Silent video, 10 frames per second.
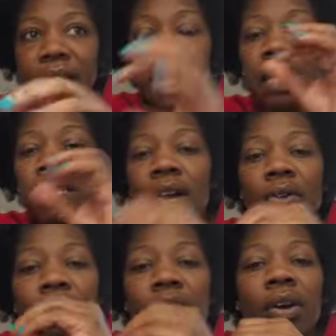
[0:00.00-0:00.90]
And it's
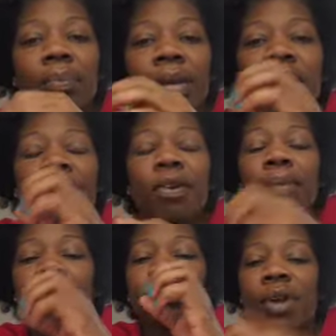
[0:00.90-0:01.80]
only going to be for
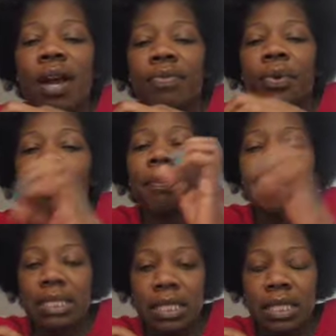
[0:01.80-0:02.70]
my travel
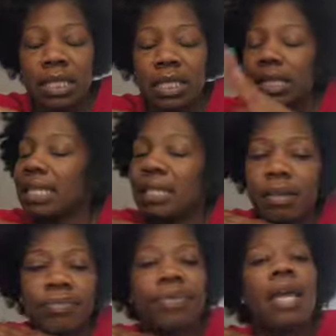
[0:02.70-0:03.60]
business. That's
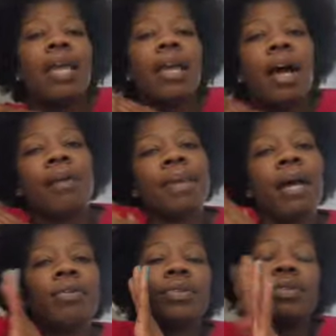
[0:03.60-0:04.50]
it. I'm
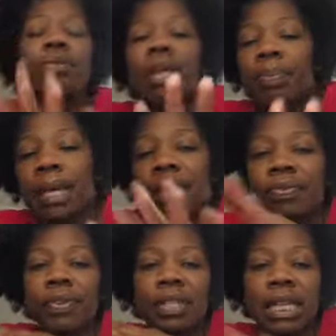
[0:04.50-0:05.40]
not going to use that planner
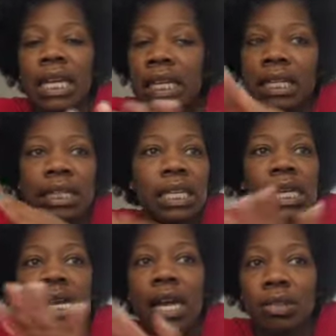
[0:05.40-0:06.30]
for
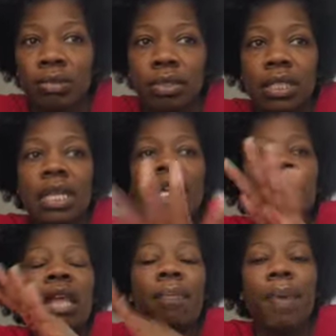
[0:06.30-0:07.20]
anything else.
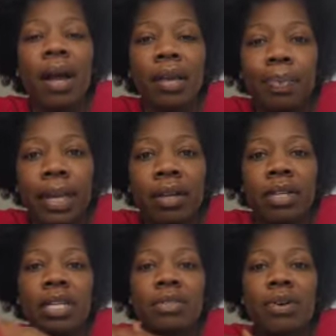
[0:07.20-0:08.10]
That pocket planner
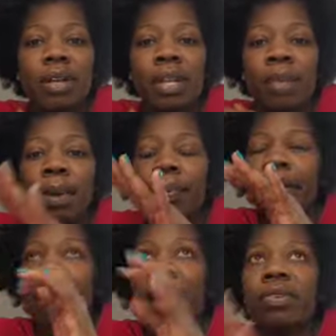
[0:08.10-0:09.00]
is going, and I'm going to
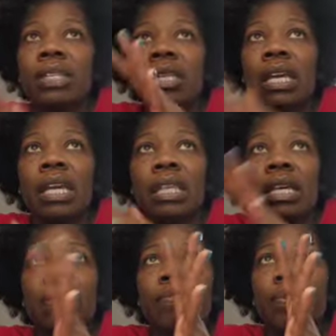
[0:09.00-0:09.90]
put everything in
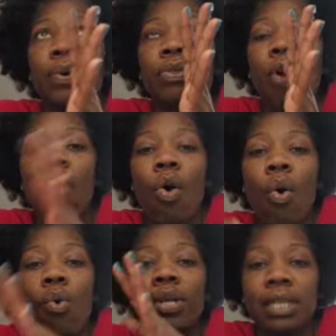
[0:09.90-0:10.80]
there for the
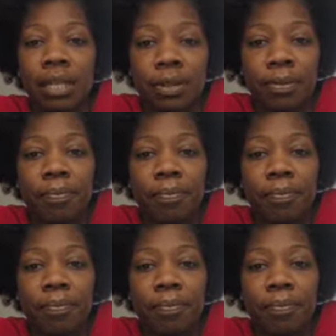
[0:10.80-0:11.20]
whole year.